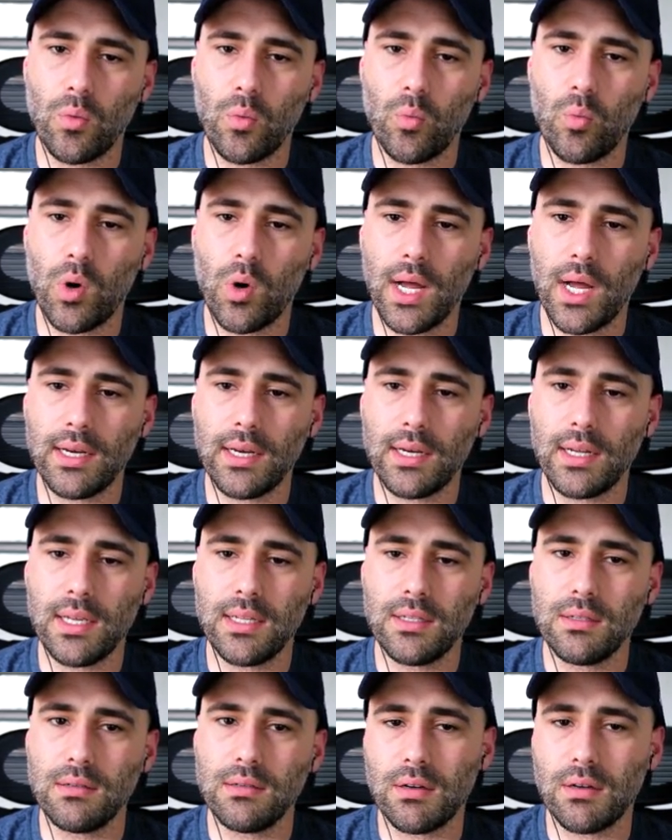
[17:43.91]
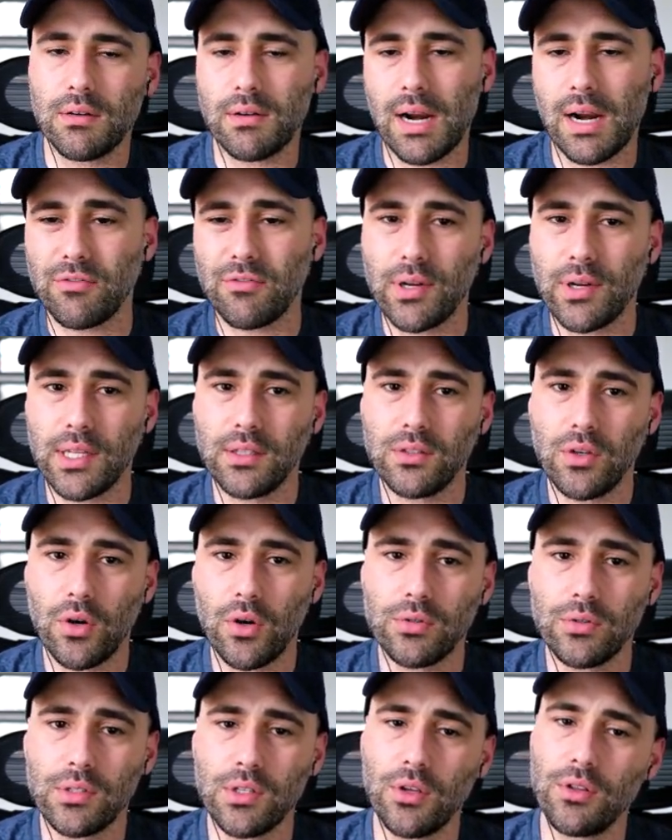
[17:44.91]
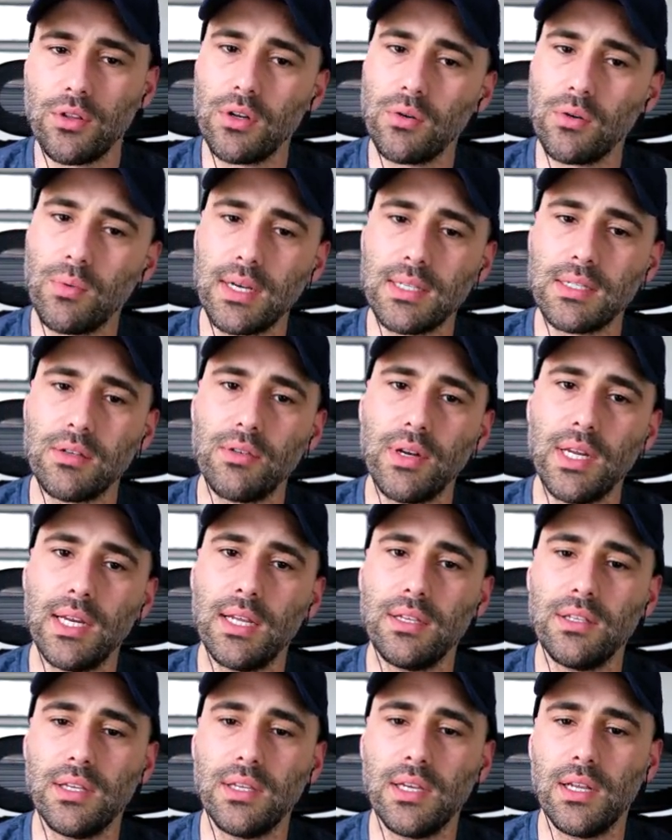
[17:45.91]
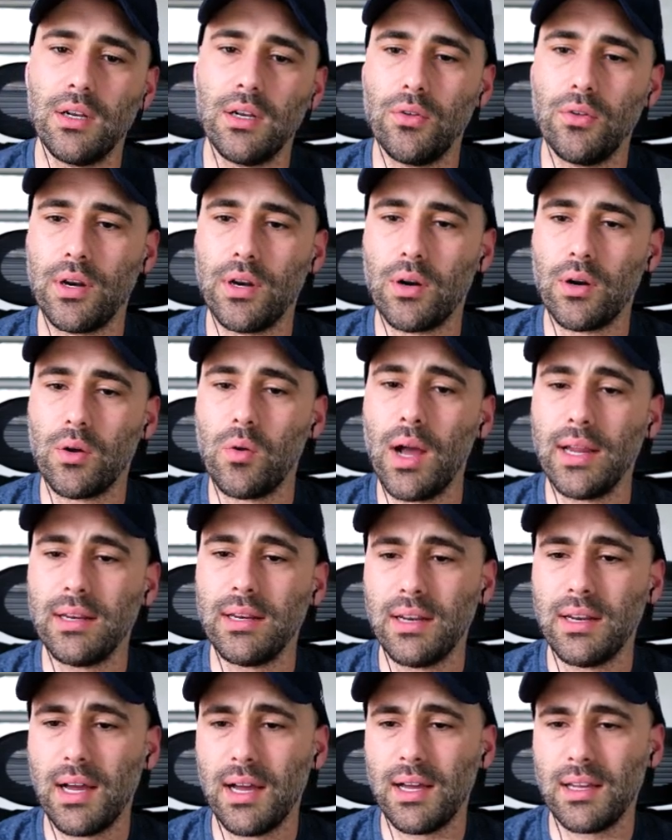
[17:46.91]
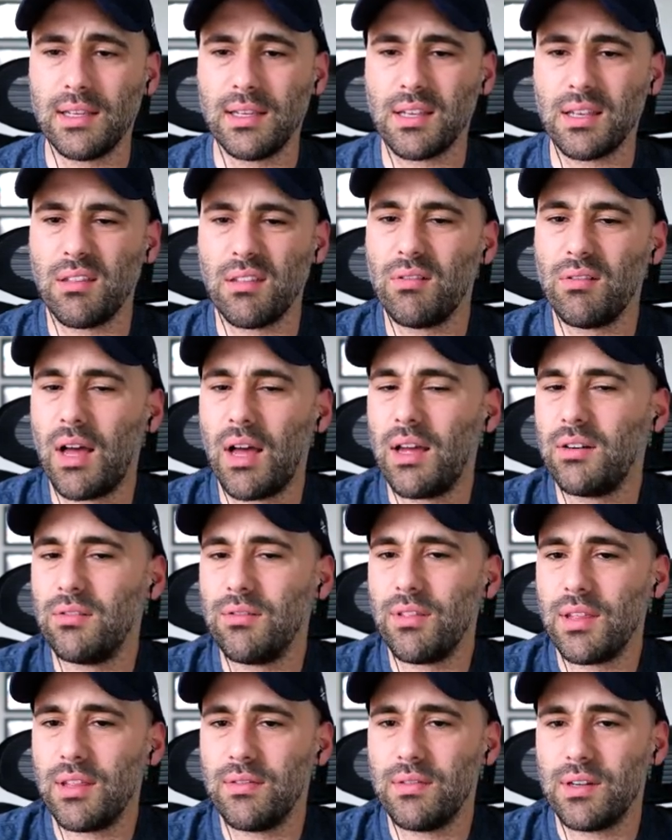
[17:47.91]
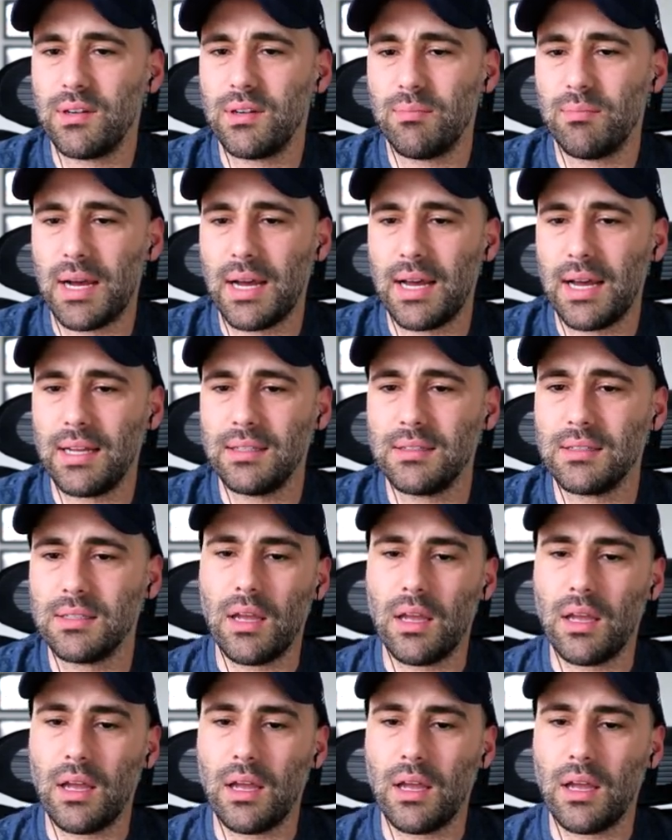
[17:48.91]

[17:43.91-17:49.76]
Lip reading: One in like red tones, the other one is green and yellow. They're quite nice. I don't think they're bad.